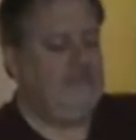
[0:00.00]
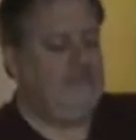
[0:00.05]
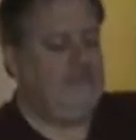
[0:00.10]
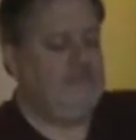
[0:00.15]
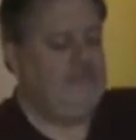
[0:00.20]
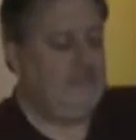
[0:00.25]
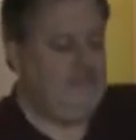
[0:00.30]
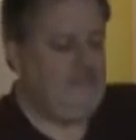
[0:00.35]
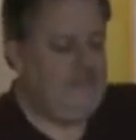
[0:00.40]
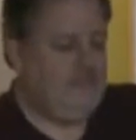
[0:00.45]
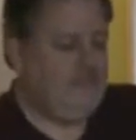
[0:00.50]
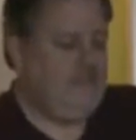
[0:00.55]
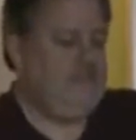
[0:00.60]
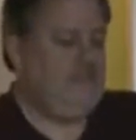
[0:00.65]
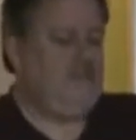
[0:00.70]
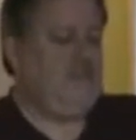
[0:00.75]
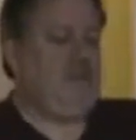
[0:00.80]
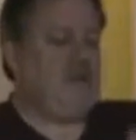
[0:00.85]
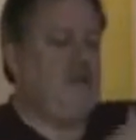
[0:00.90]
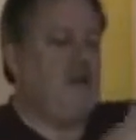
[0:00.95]

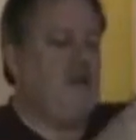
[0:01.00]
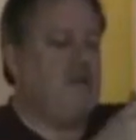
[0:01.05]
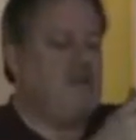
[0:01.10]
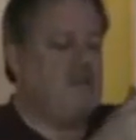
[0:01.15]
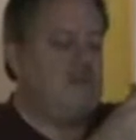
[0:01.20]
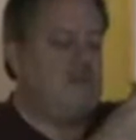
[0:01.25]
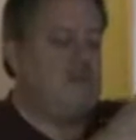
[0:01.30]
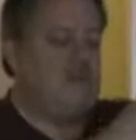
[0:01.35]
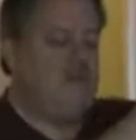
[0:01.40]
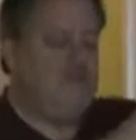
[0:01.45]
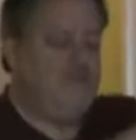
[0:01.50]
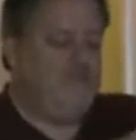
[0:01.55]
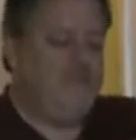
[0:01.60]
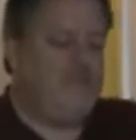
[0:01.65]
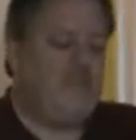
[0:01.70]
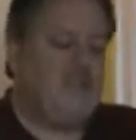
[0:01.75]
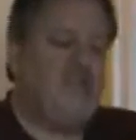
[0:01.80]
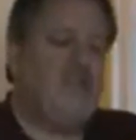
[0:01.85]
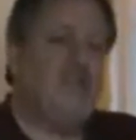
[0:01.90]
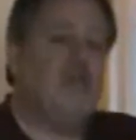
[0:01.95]
it. It's awesome.
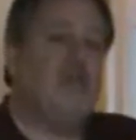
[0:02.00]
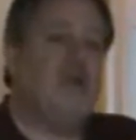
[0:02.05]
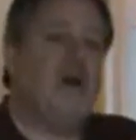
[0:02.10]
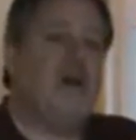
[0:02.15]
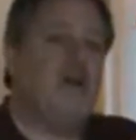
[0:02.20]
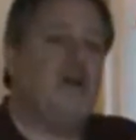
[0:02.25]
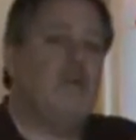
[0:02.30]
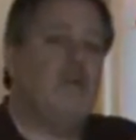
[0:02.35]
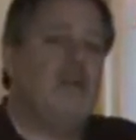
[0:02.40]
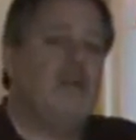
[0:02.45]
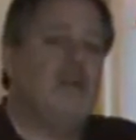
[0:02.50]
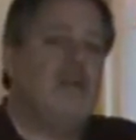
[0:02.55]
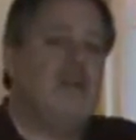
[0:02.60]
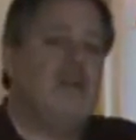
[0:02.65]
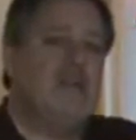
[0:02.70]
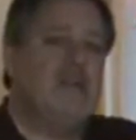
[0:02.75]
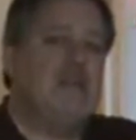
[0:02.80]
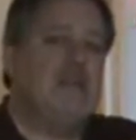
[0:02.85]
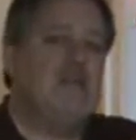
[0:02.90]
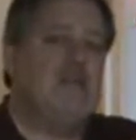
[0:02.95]
Give your body what it
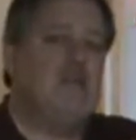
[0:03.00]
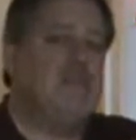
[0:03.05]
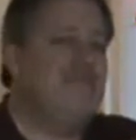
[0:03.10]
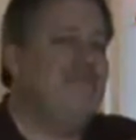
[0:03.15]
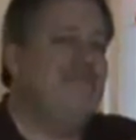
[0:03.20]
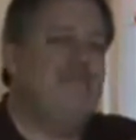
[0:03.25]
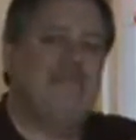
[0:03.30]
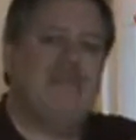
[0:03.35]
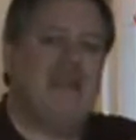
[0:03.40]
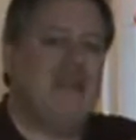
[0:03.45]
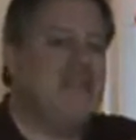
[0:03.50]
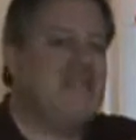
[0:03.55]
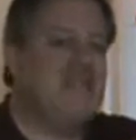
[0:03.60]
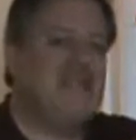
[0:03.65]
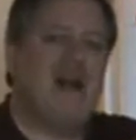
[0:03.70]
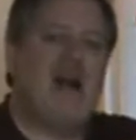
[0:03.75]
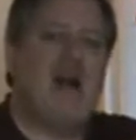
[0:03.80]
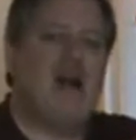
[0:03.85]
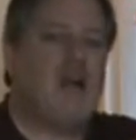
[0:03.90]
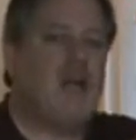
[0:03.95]
needs.
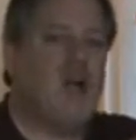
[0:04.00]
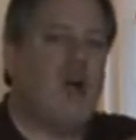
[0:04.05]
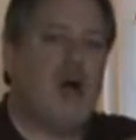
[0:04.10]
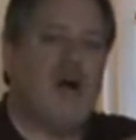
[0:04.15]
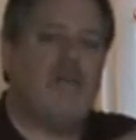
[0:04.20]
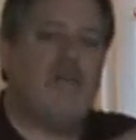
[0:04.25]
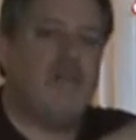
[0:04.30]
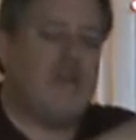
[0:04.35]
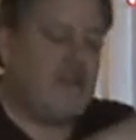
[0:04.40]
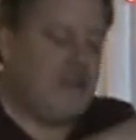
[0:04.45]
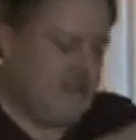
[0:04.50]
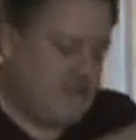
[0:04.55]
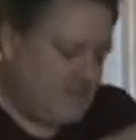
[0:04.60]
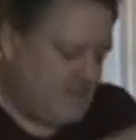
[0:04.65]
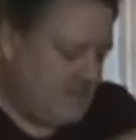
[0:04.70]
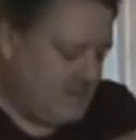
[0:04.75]
It's not coffee.